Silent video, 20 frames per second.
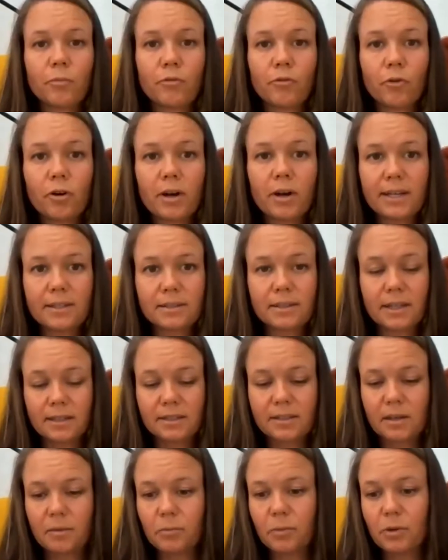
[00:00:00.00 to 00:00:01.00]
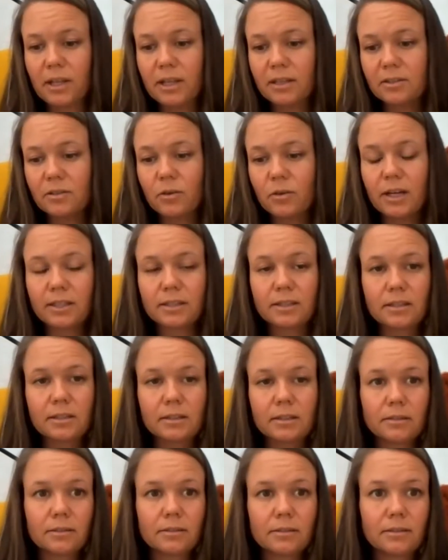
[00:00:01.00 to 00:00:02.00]
four has an example that's
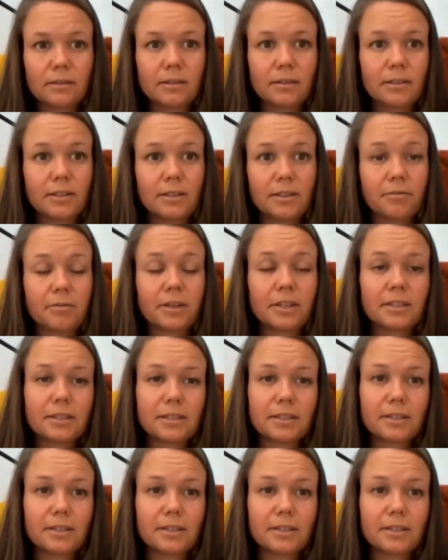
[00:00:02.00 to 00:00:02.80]
quite different.